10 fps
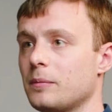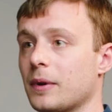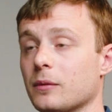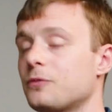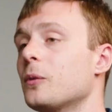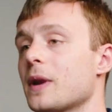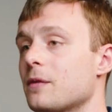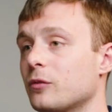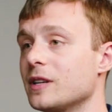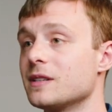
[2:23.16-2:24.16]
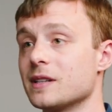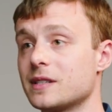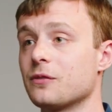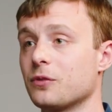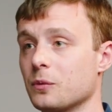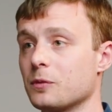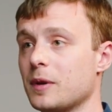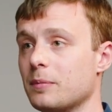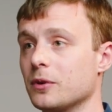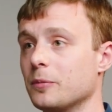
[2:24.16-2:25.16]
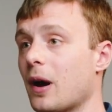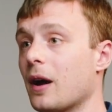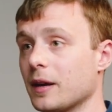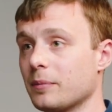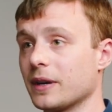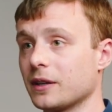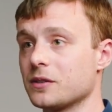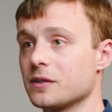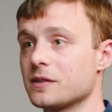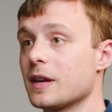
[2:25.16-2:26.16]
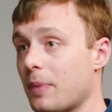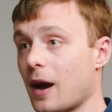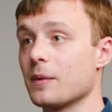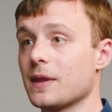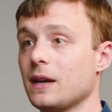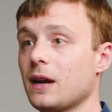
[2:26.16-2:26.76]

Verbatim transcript: But for whatever reason, it's different with people who buy pictures. They buy what they